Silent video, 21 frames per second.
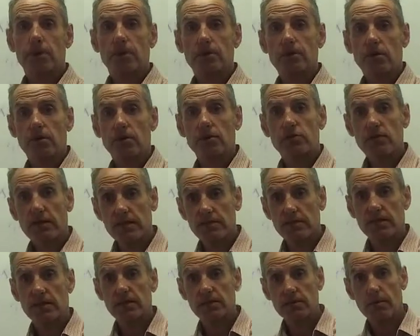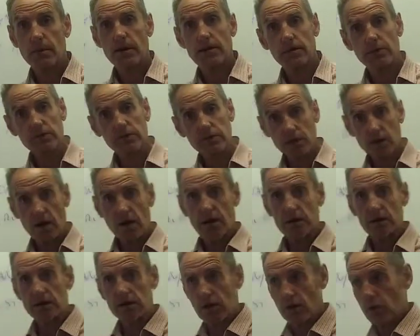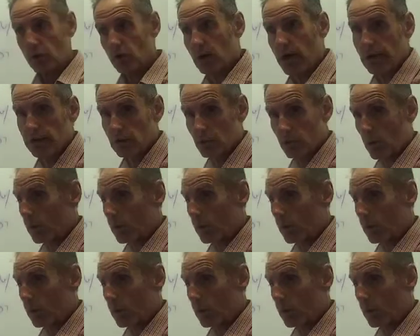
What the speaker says: So the trustee is the one who decides who gets